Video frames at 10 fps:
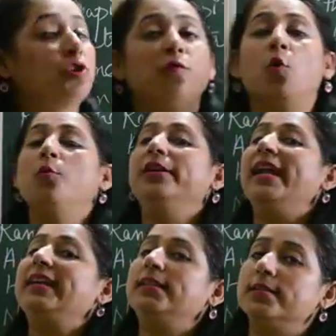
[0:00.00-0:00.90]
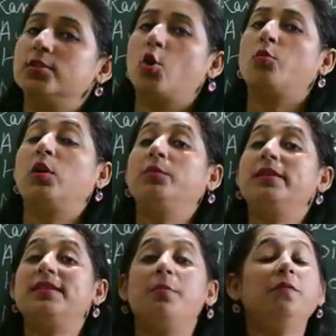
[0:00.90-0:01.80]
of Homo erectus, or what
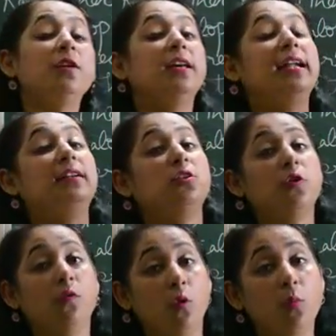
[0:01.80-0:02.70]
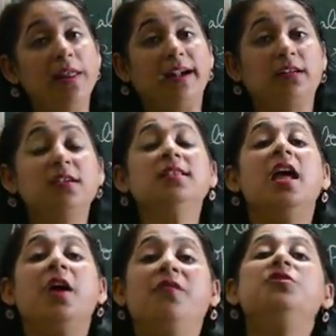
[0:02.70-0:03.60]
were some of the characters of Homo erectus
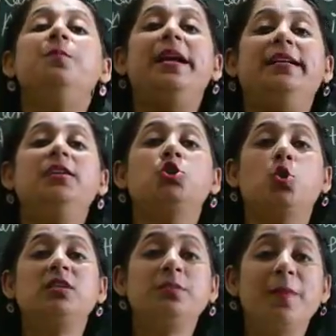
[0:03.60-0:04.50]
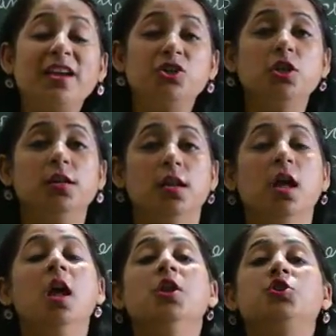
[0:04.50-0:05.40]
which made it so special.
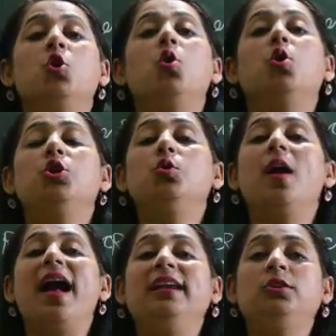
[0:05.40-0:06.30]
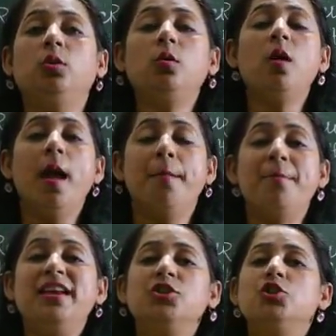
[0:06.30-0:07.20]
So you had to
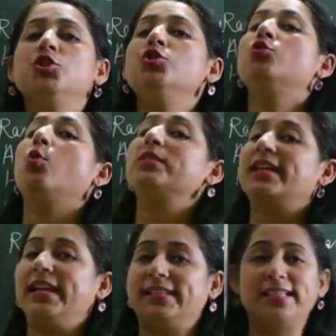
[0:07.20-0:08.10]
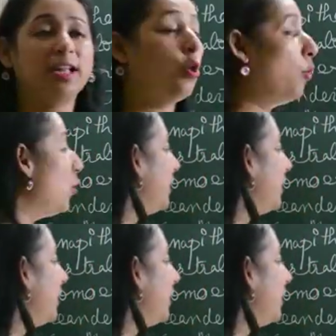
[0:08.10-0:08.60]
mention those characters. Like Homo